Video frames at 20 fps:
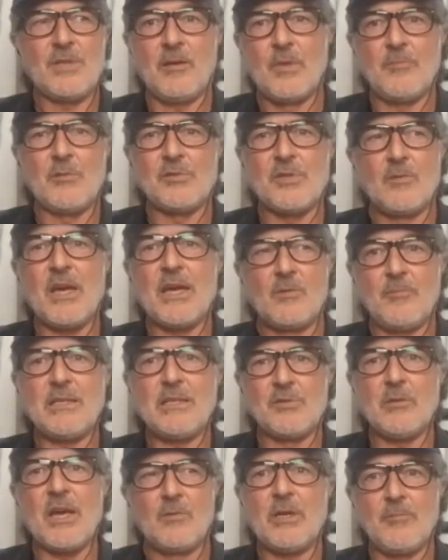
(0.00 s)
that it was
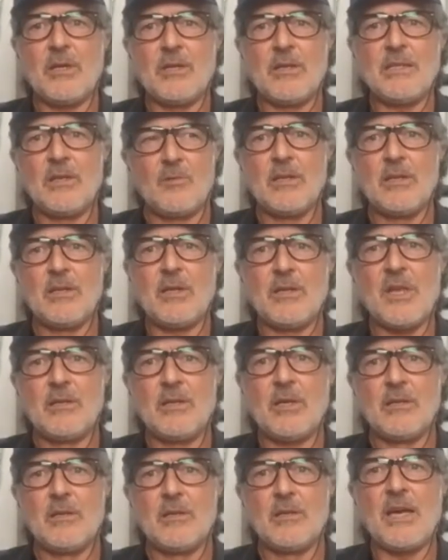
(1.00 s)
90 right
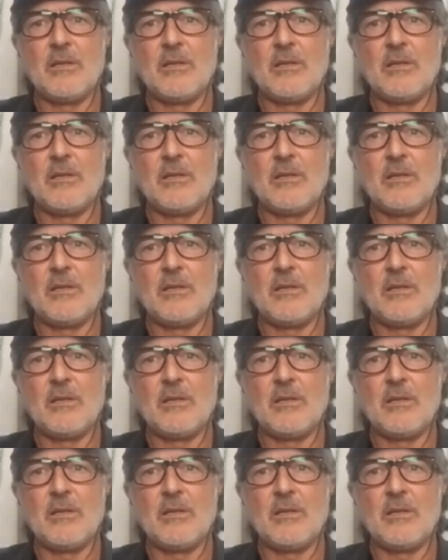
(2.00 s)
yeah